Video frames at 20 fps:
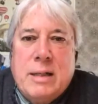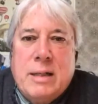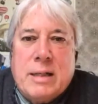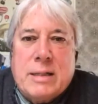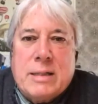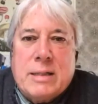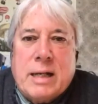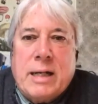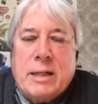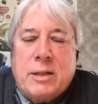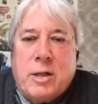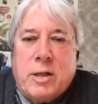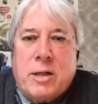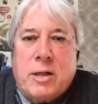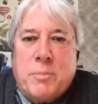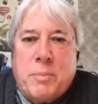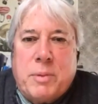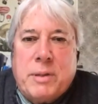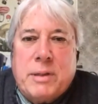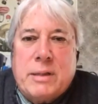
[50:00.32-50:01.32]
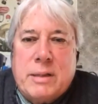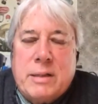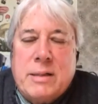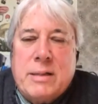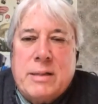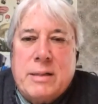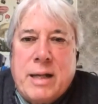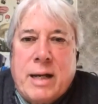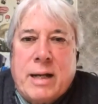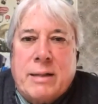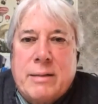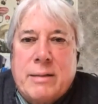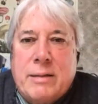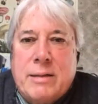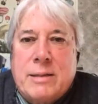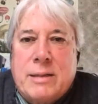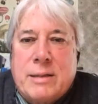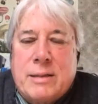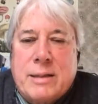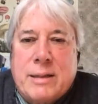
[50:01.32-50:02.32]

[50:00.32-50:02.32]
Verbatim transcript: and dialogue. But yeah, it's.